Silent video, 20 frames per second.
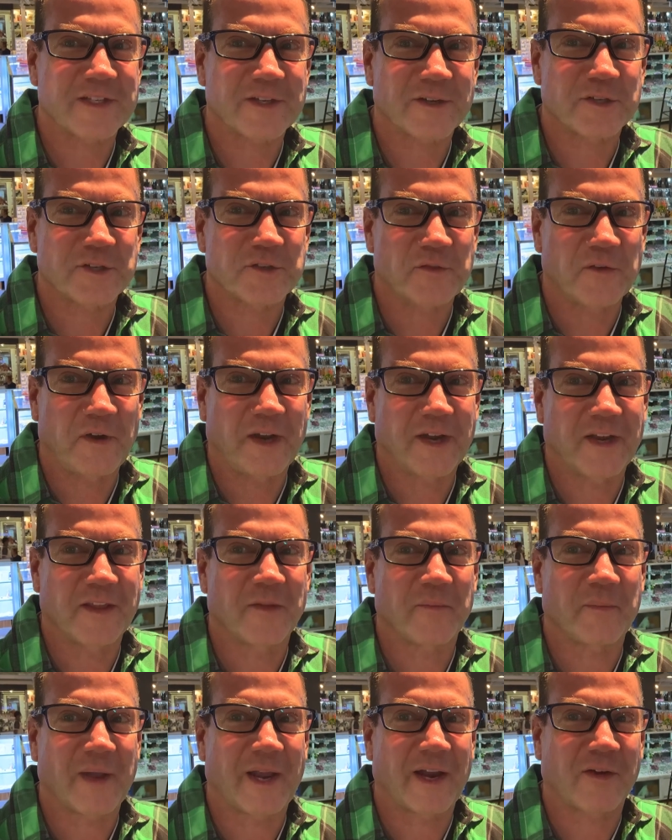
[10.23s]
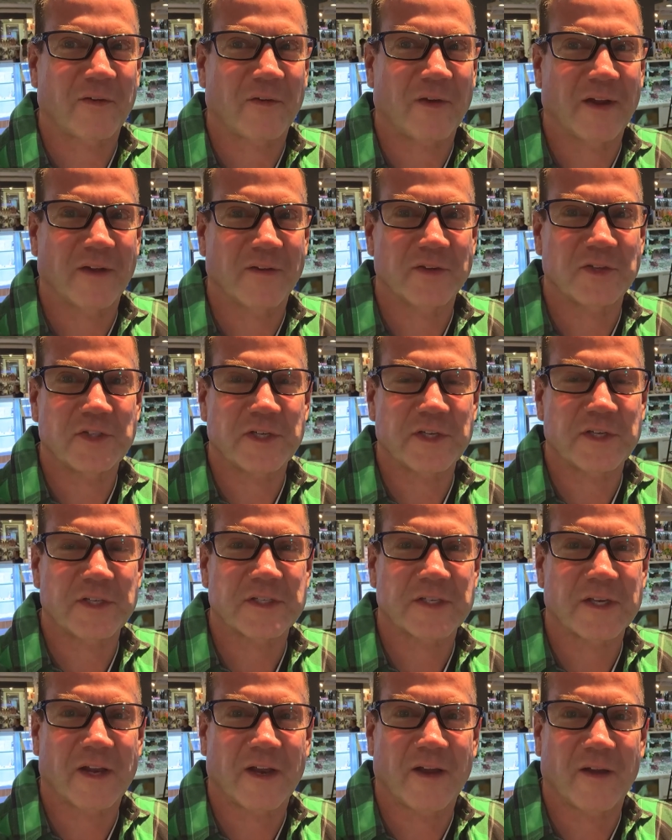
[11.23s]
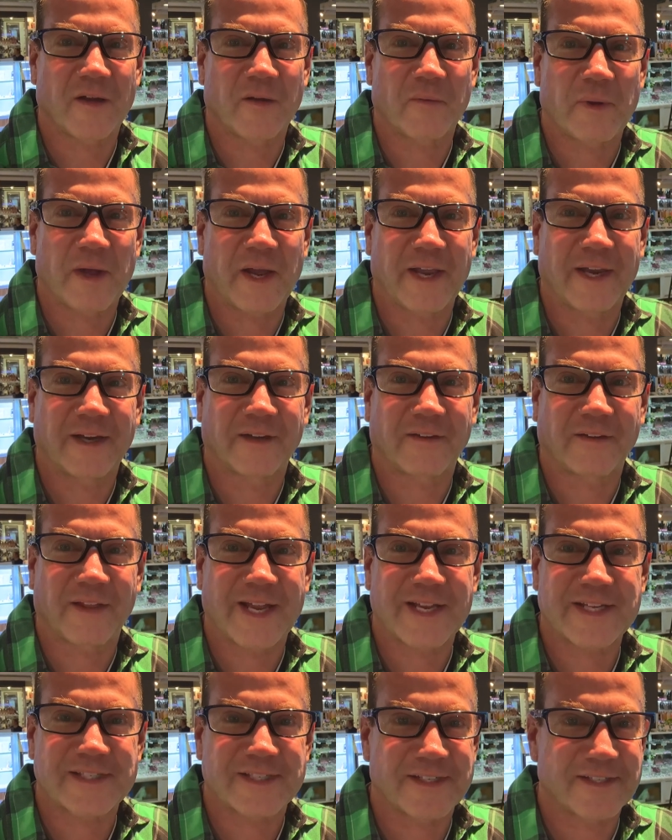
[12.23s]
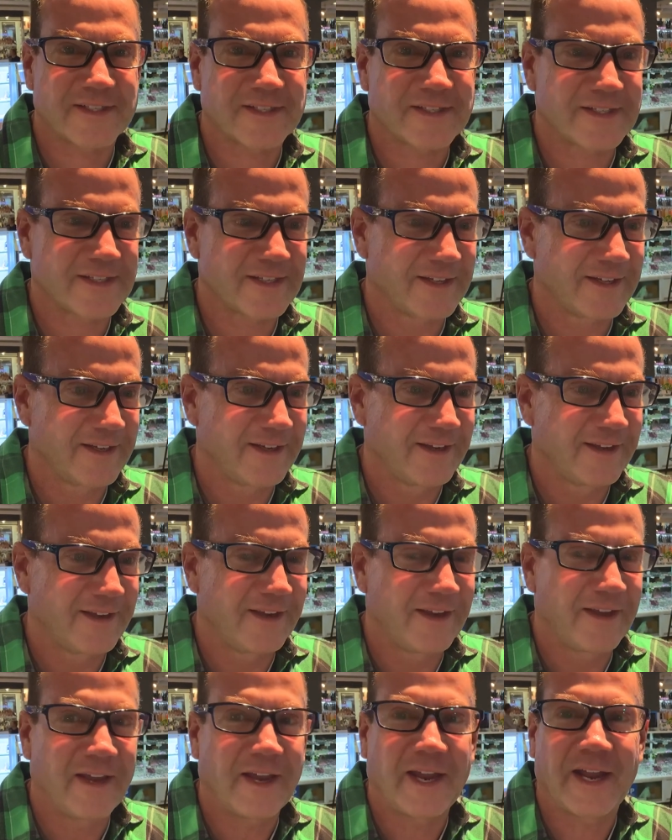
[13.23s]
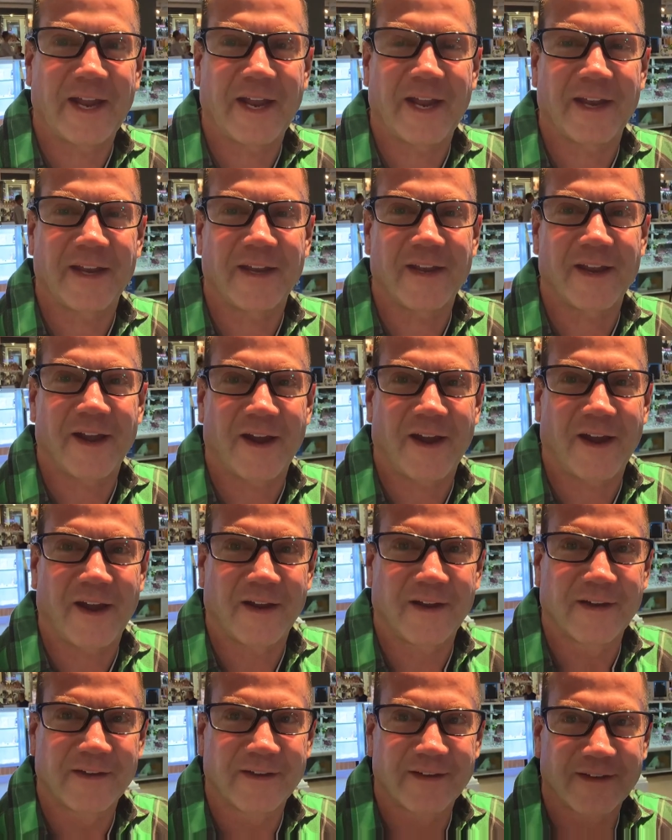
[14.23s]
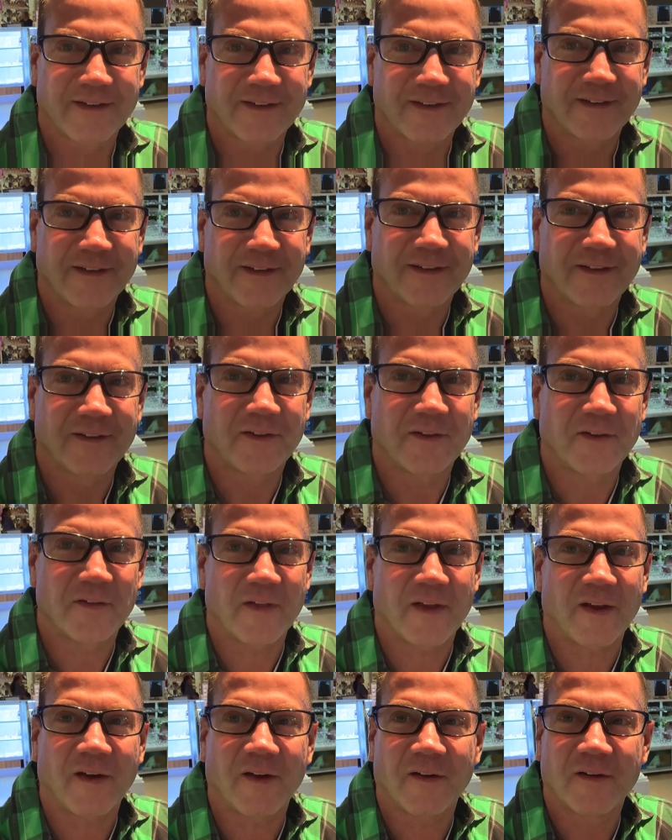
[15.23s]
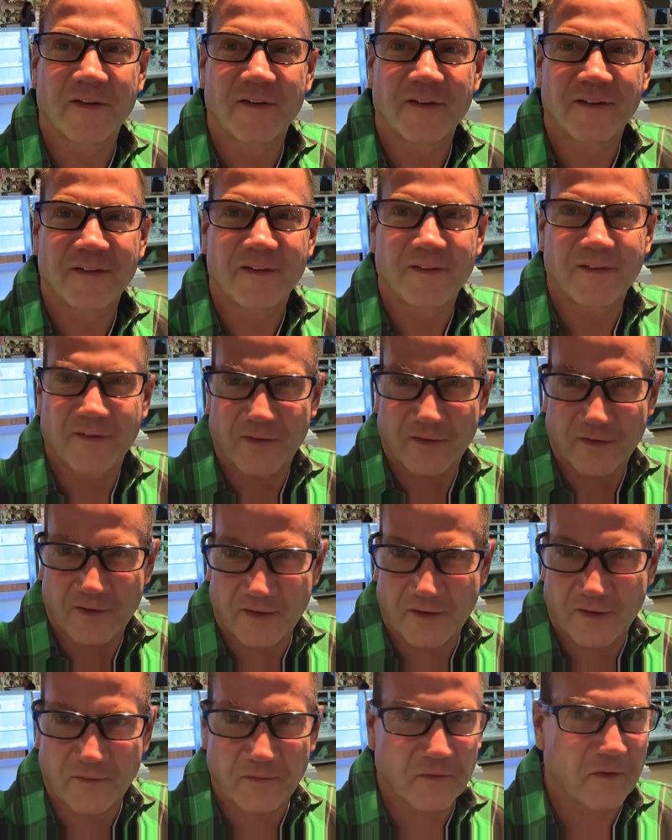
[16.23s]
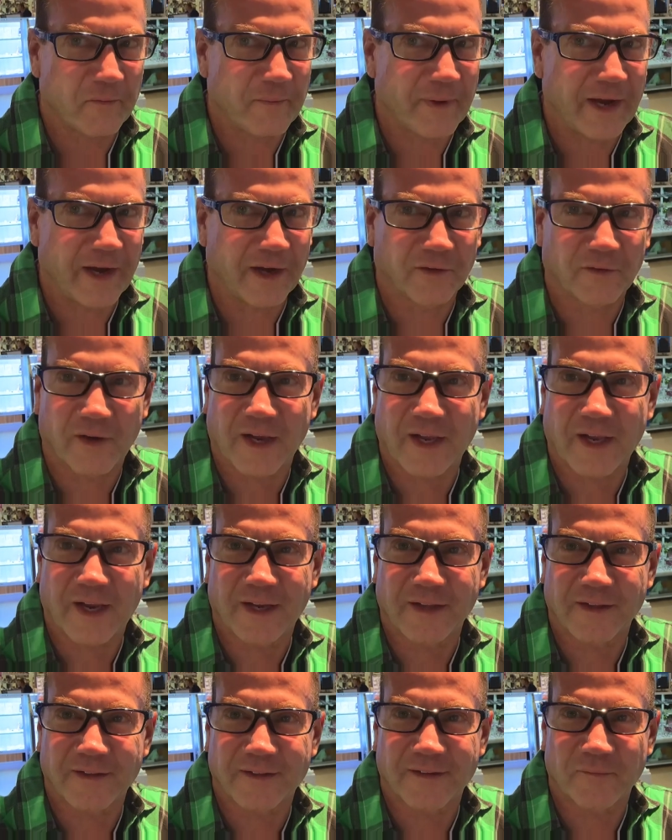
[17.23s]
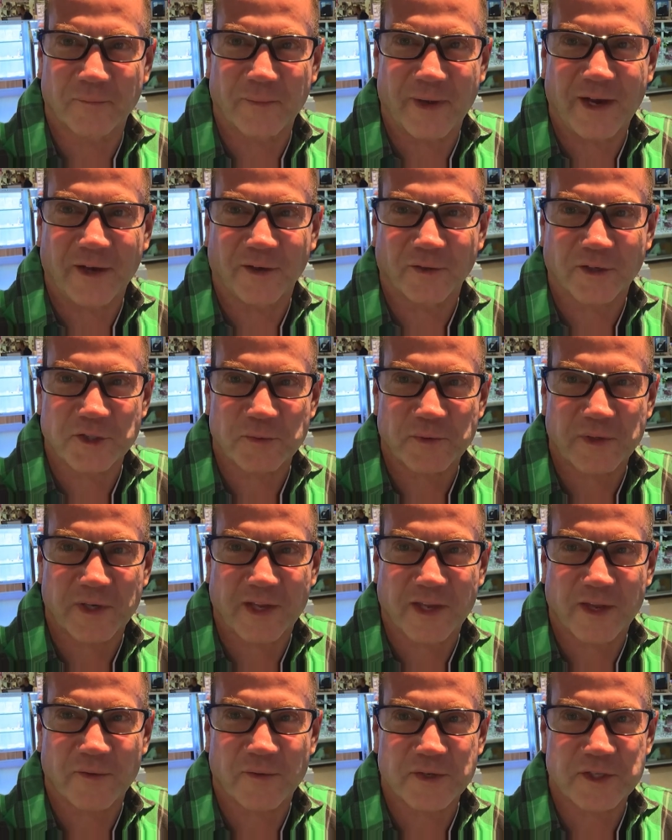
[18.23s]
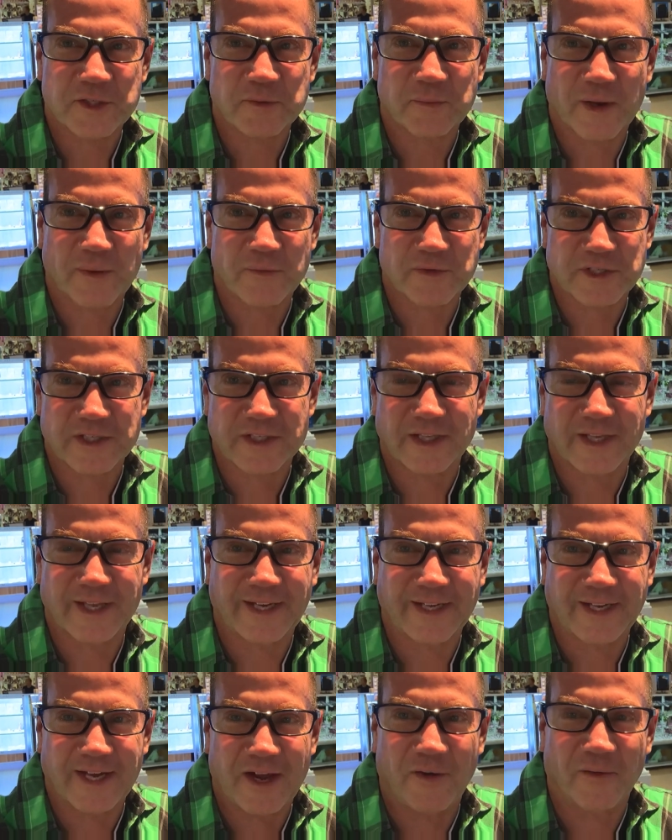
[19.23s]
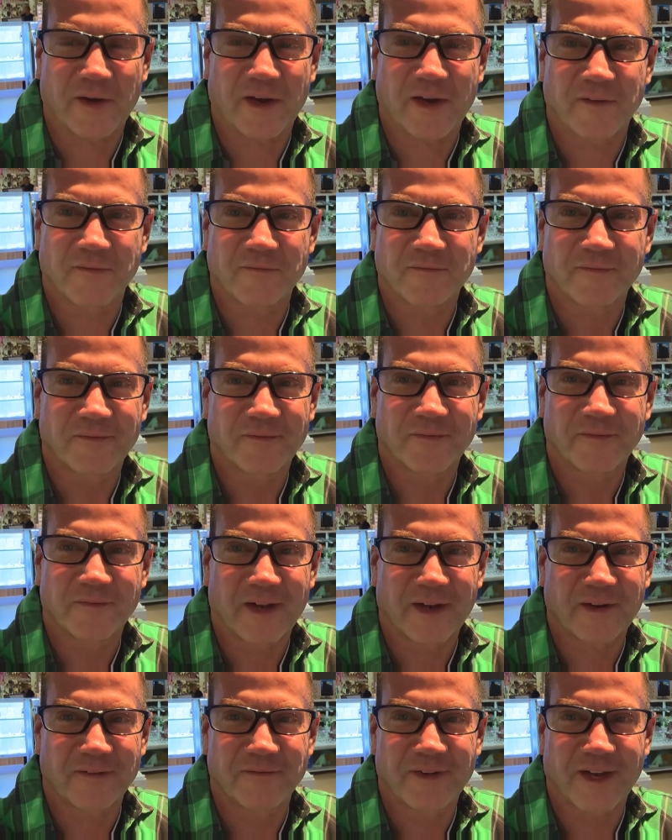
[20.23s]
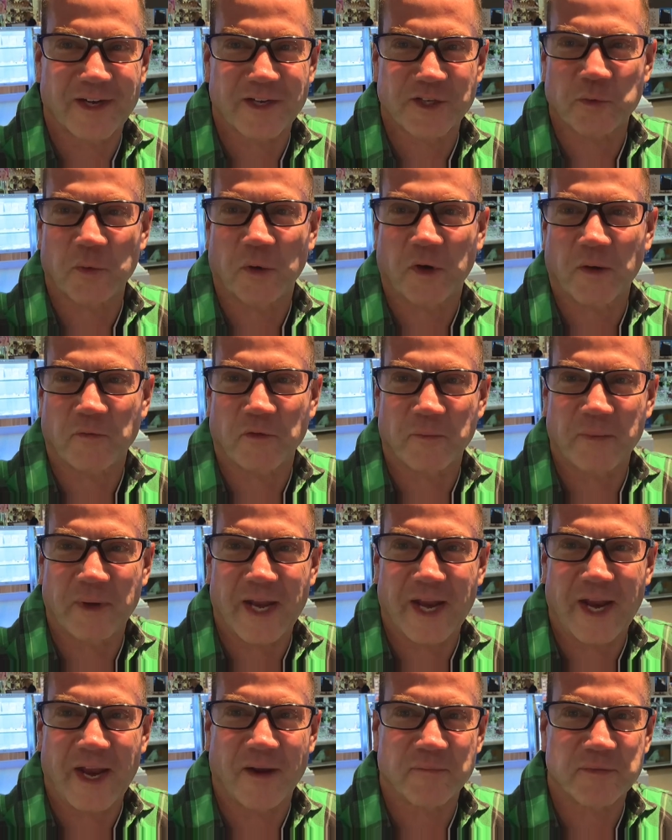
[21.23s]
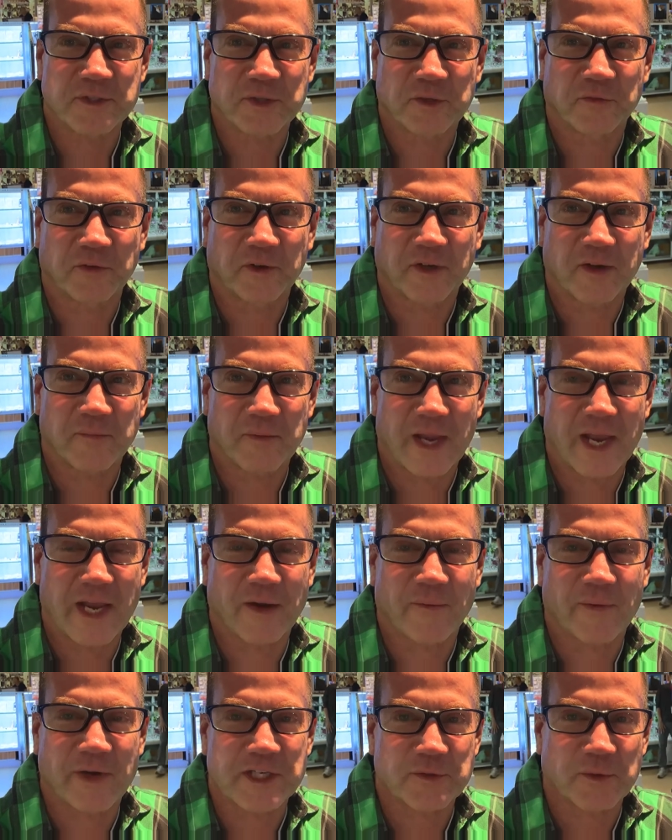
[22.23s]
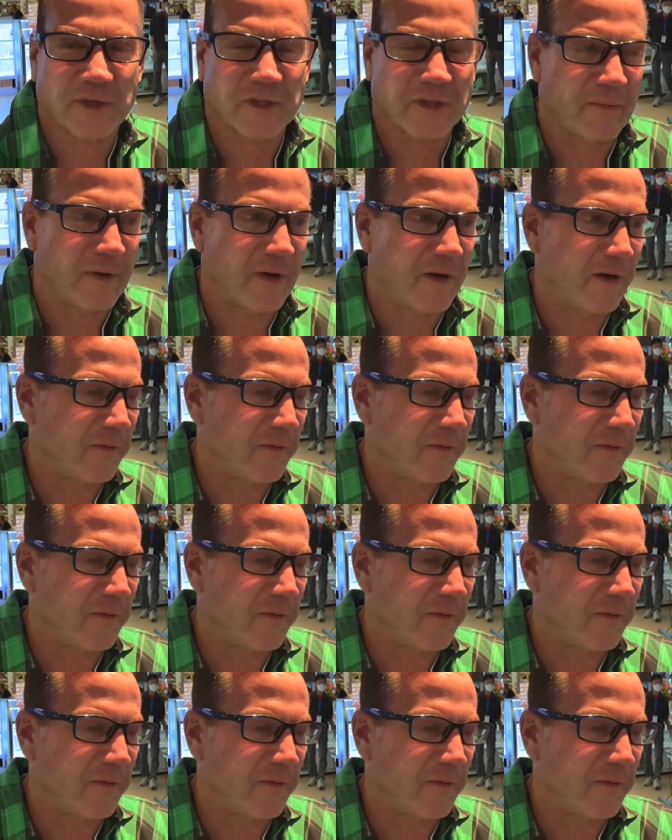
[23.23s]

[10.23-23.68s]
There's Fawn in the background. She's buying glasses. And there. My hair looks ridiculous. But I was just laying down and I just woke up from a nap, so forgive me. Anyways, we're at the mall.